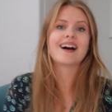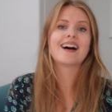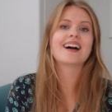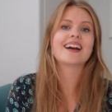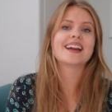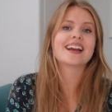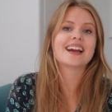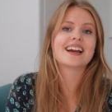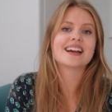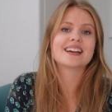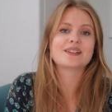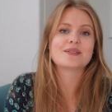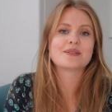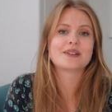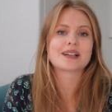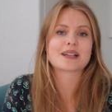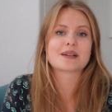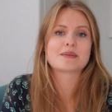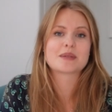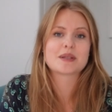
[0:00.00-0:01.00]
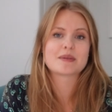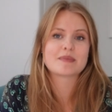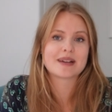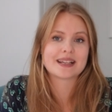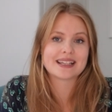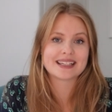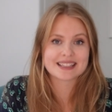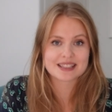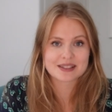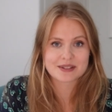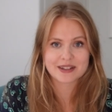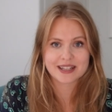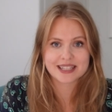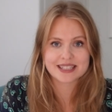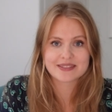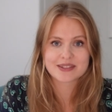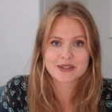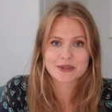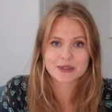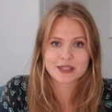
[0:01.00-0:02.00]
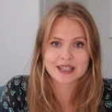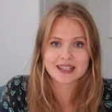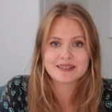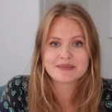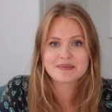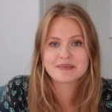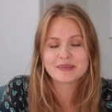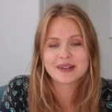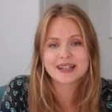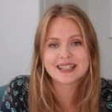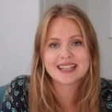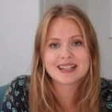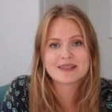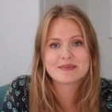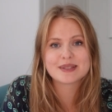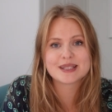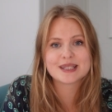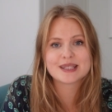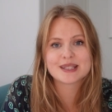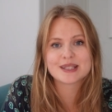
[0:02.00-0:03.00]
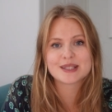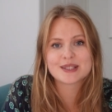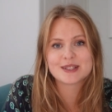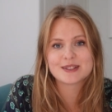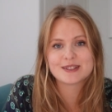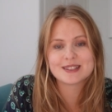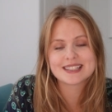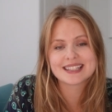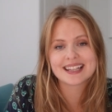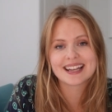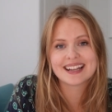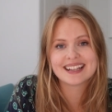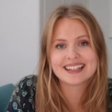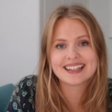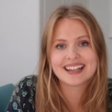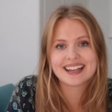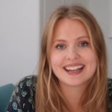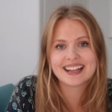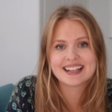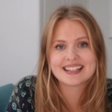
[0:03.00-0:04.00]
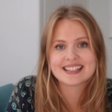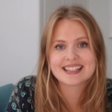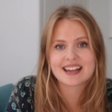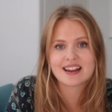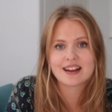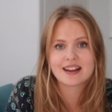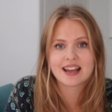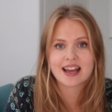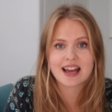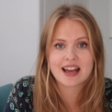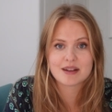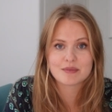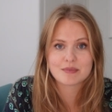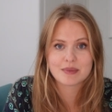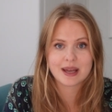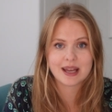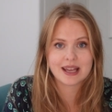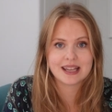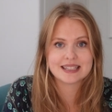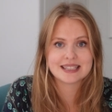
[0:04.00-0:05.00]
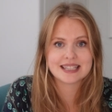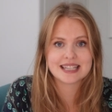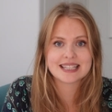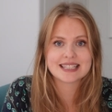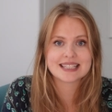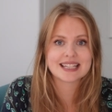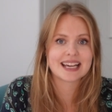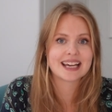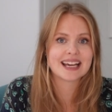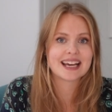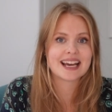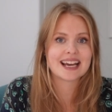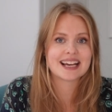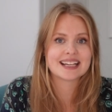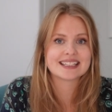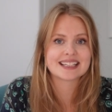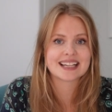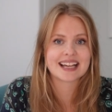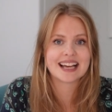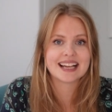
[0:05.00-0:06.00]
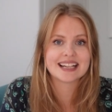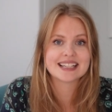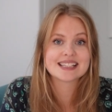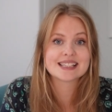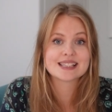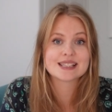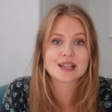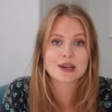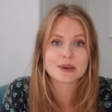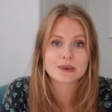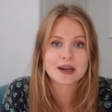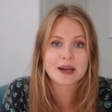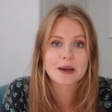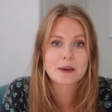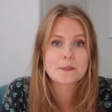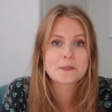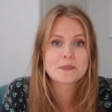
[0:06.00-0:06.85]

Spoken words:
Hi and welcome to my little creative corner. My name is Suzanne and I am a knitter and a sewer.